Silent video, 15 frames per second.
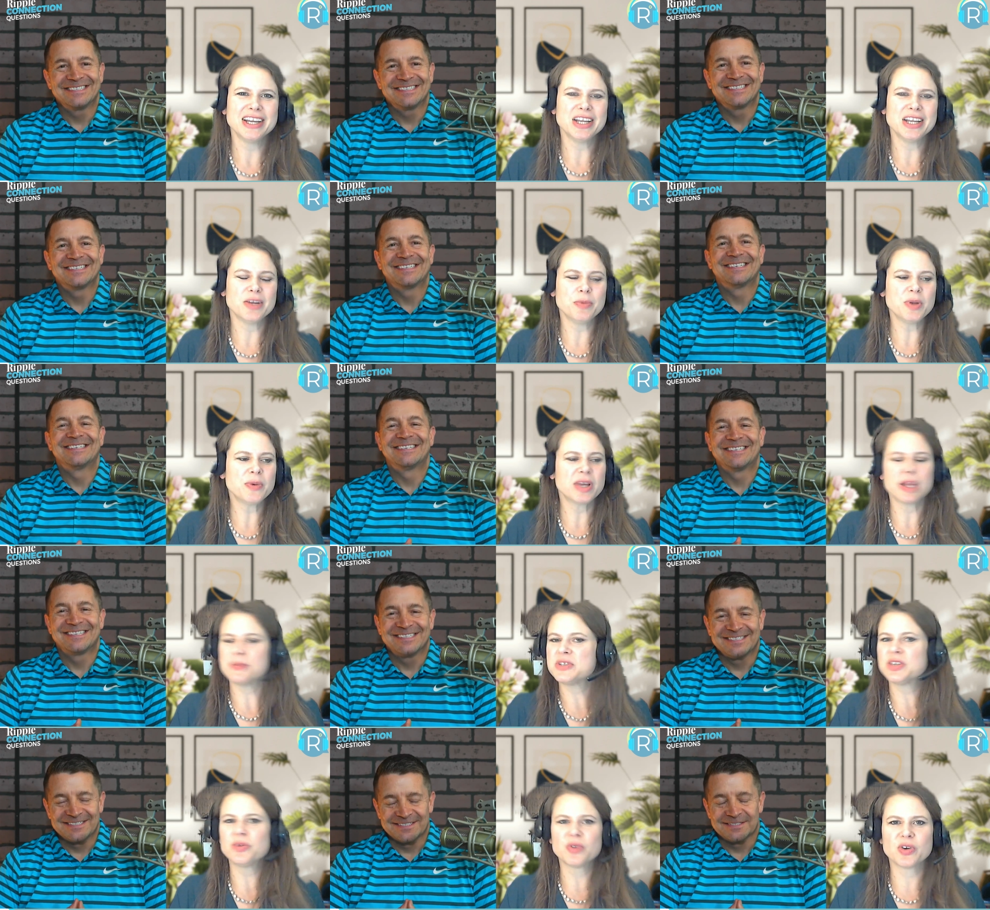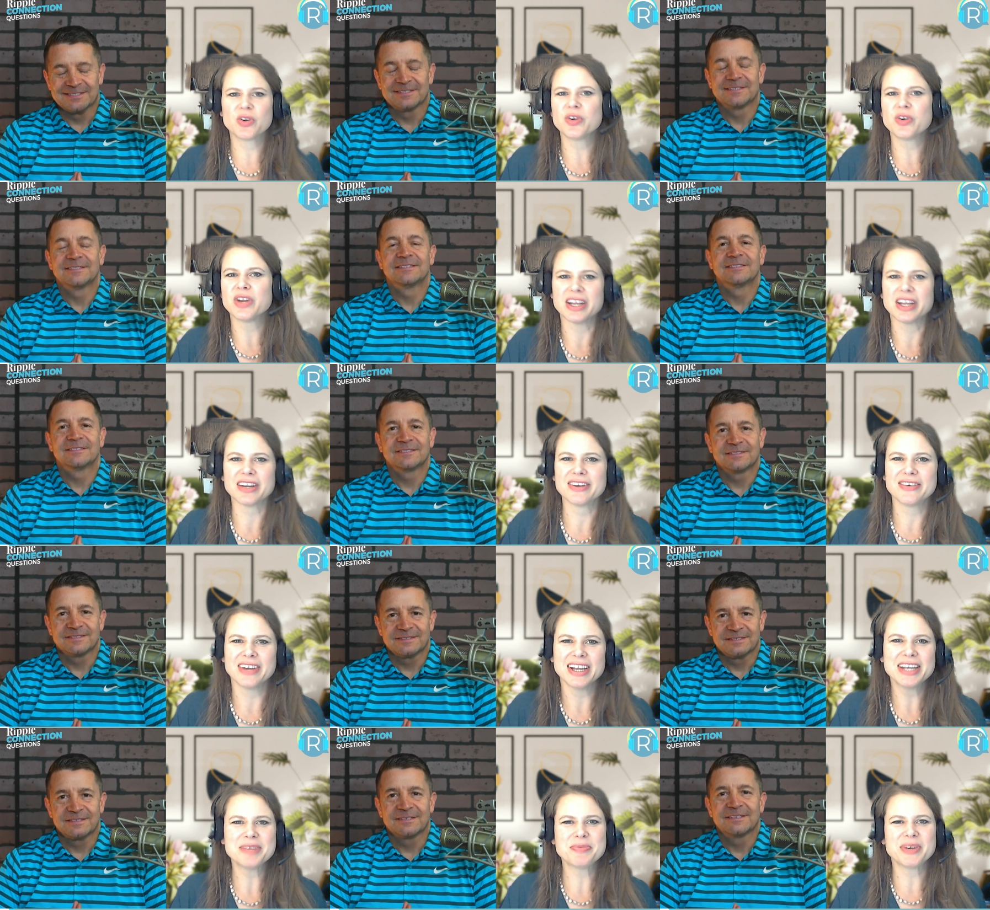Speaker 1: You know, meanwhile, I'm still recruiting,
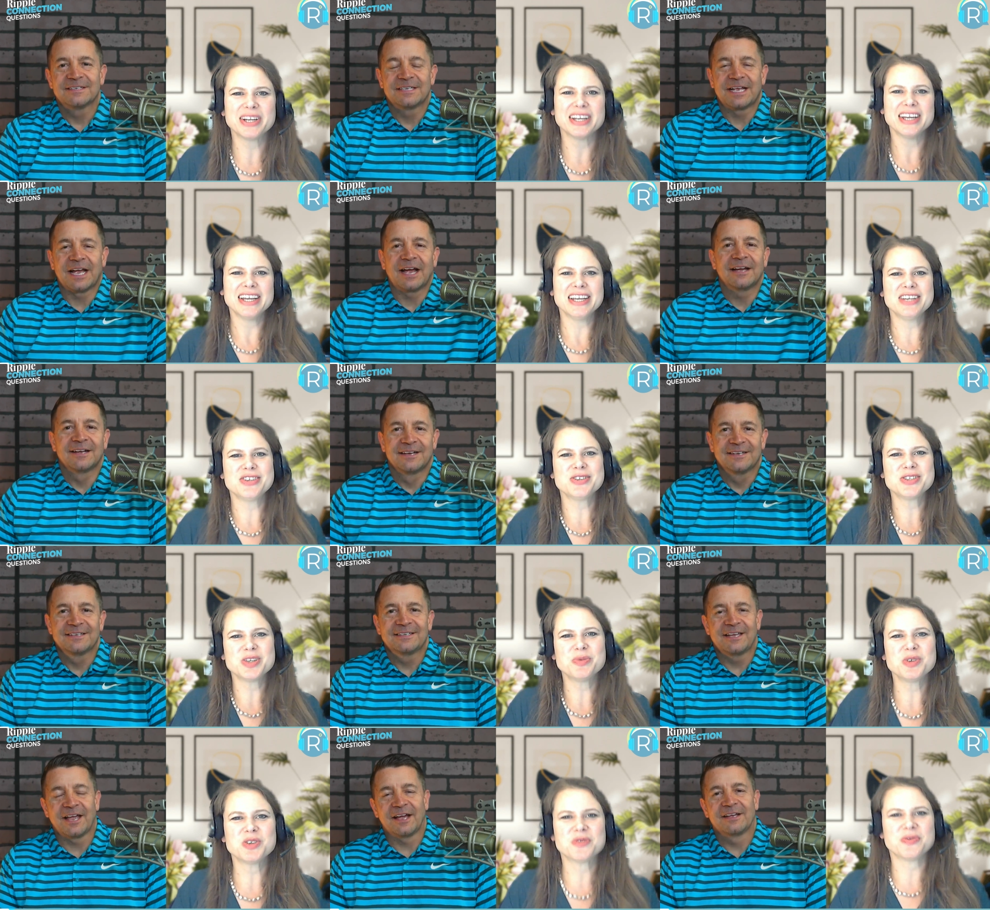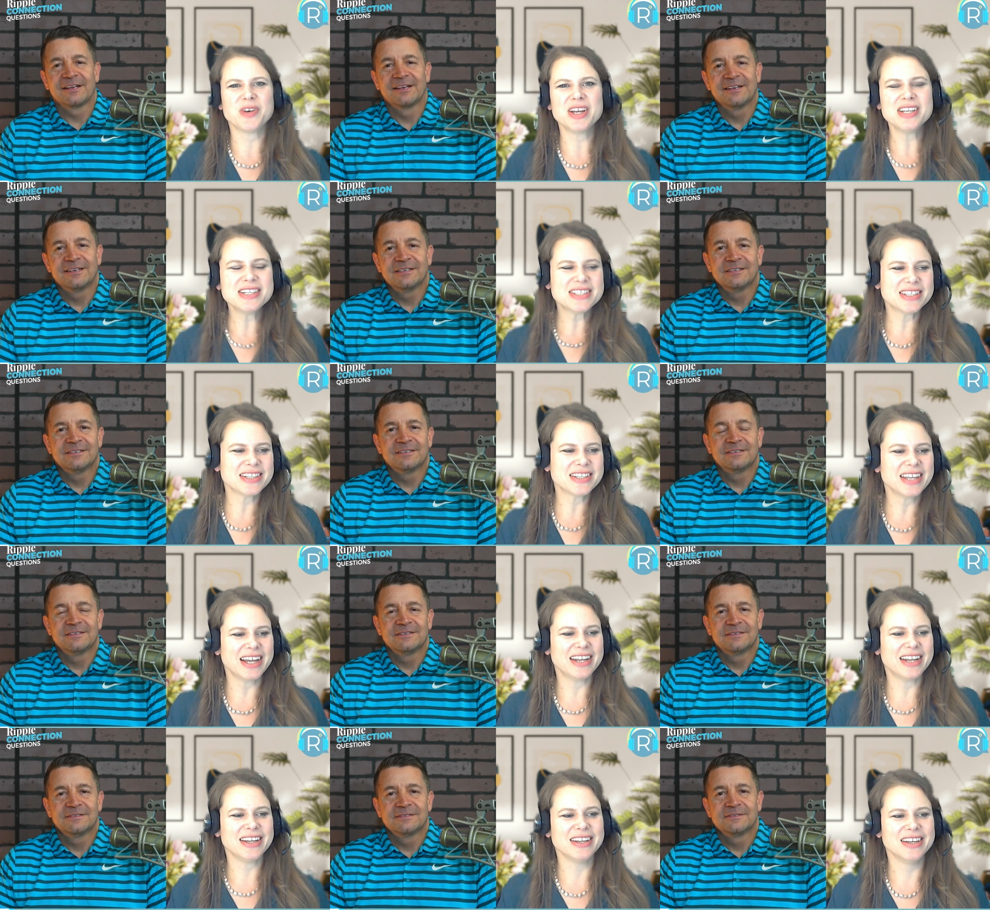right? But yeah. it's just so yeah. much fun to
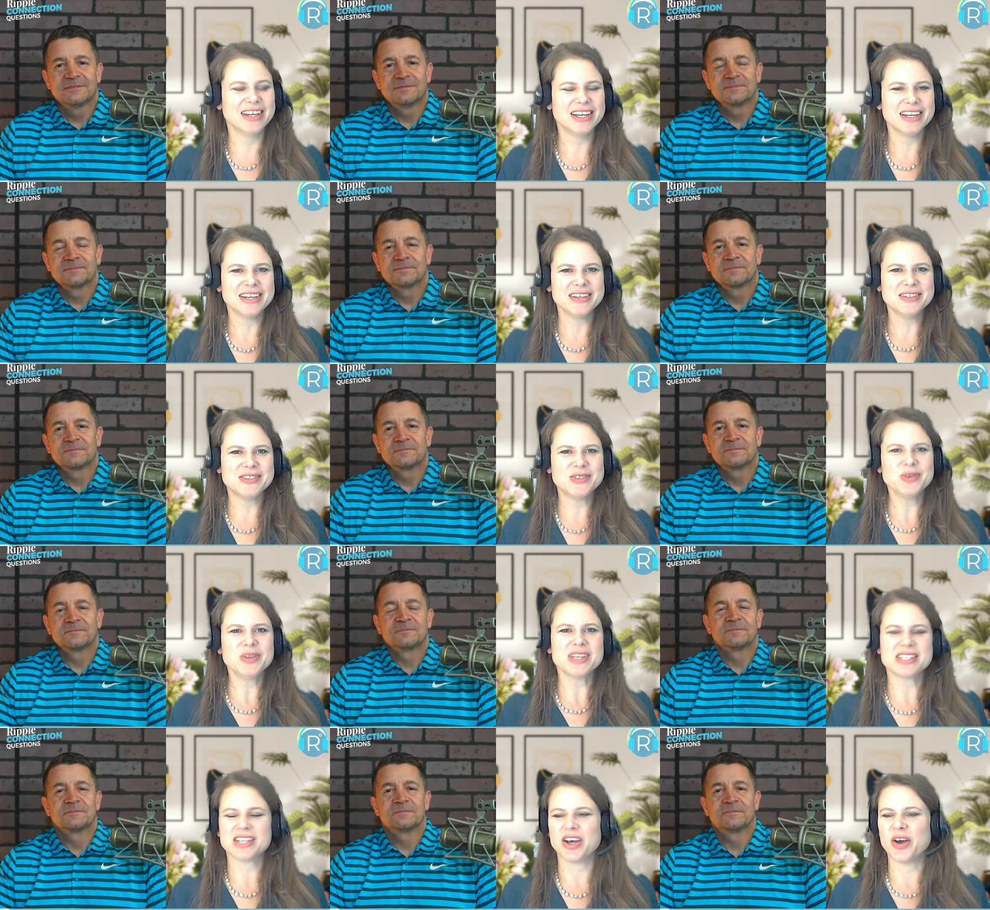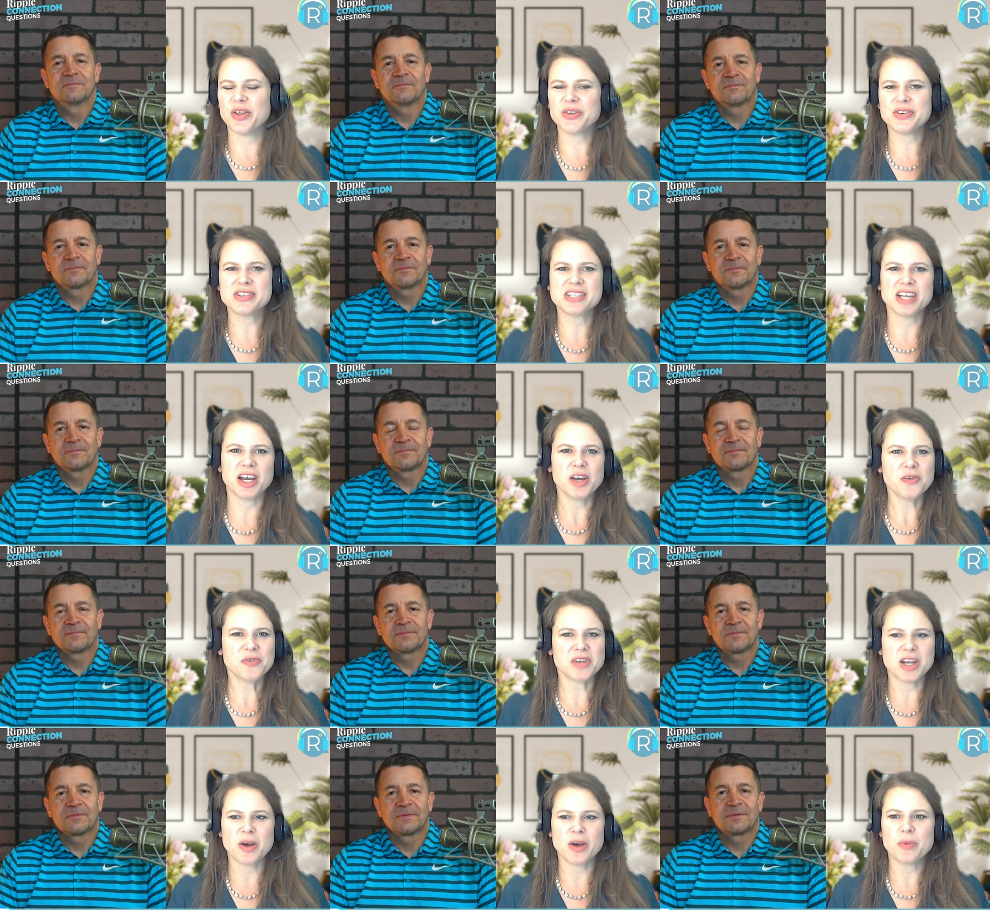kind of do this other stuff.
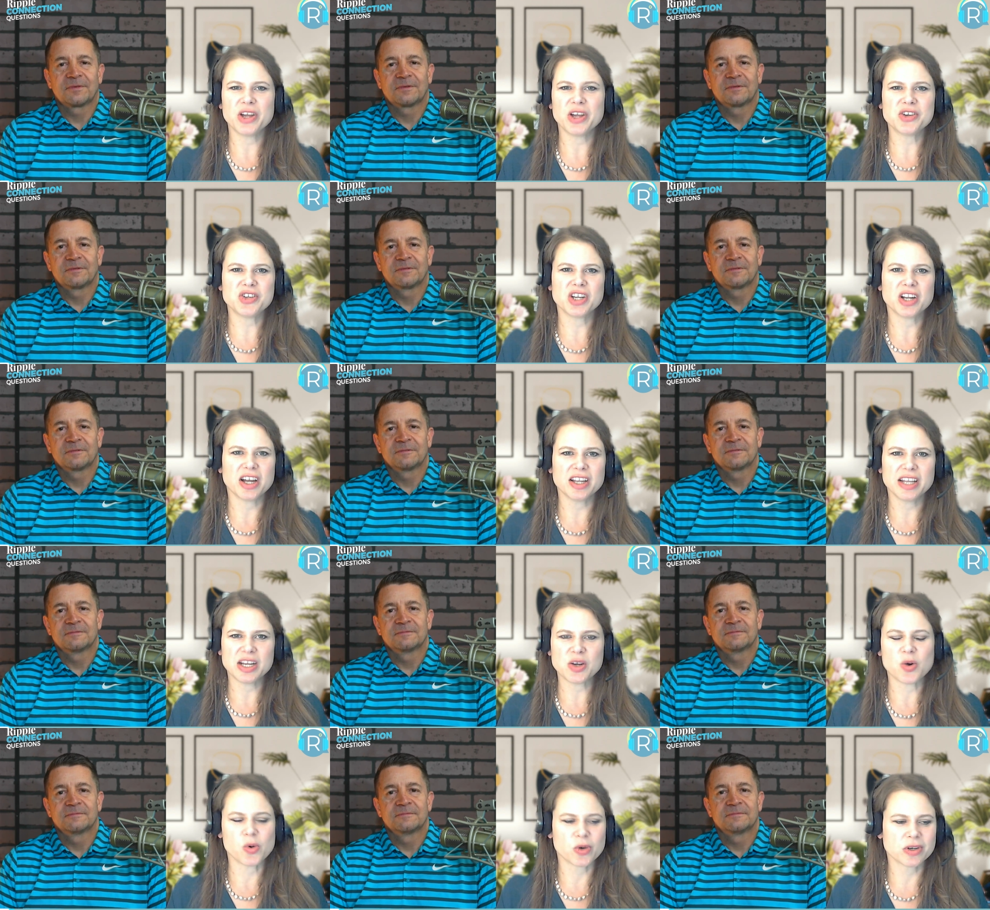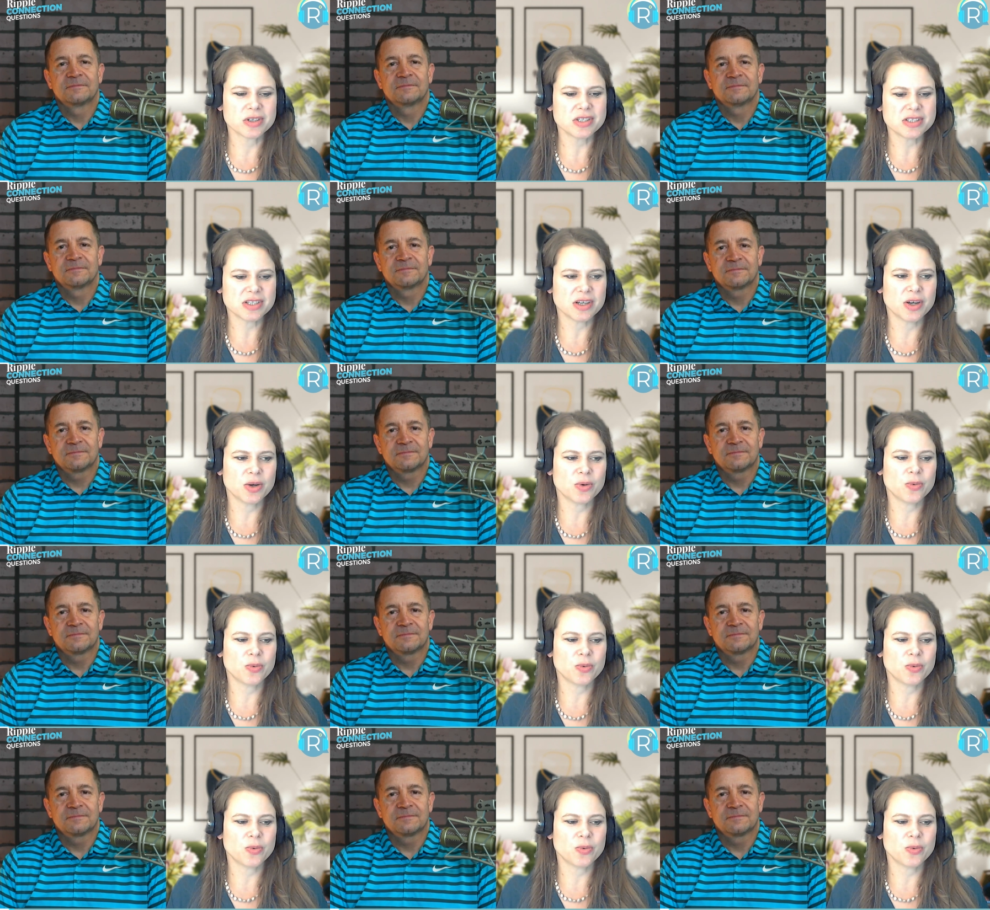And now I'm launching an online course to go